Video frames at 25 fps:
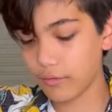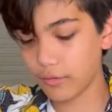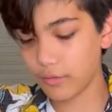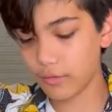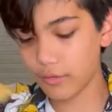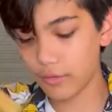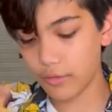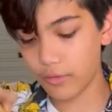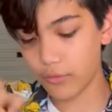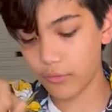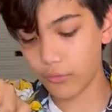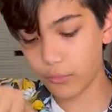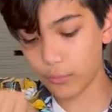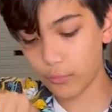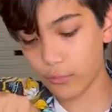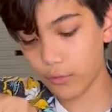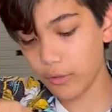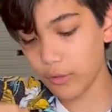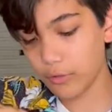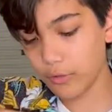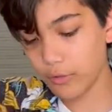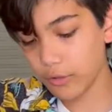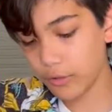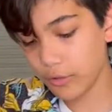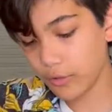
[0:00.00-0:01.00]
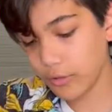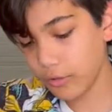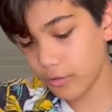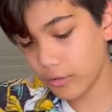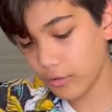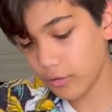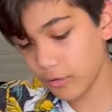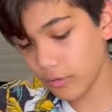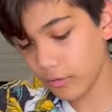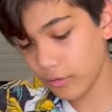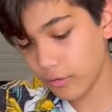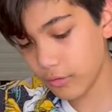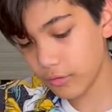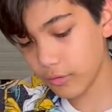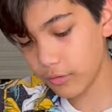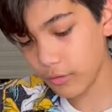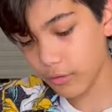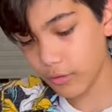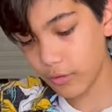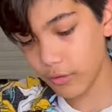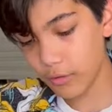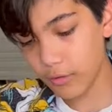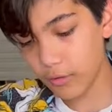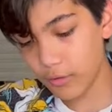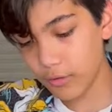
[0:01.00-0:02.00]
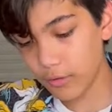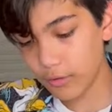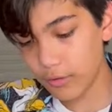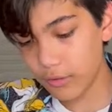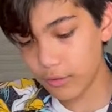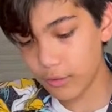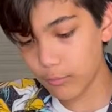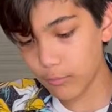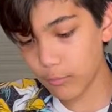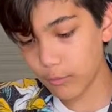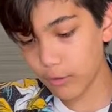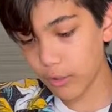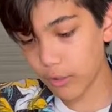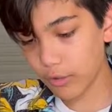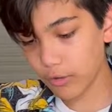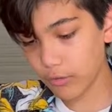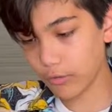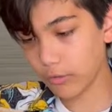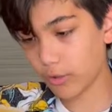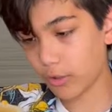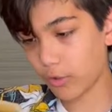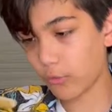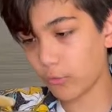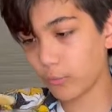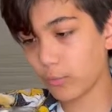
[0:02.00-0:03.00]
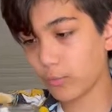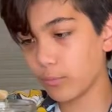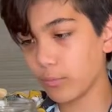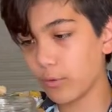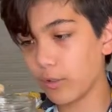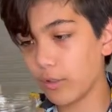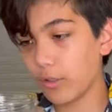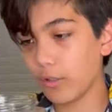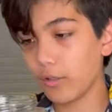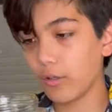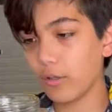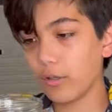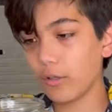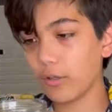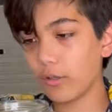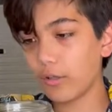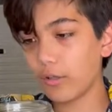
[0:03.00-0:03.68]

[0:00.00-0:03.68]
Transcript: Okay, it's 1. We go to the next one right here.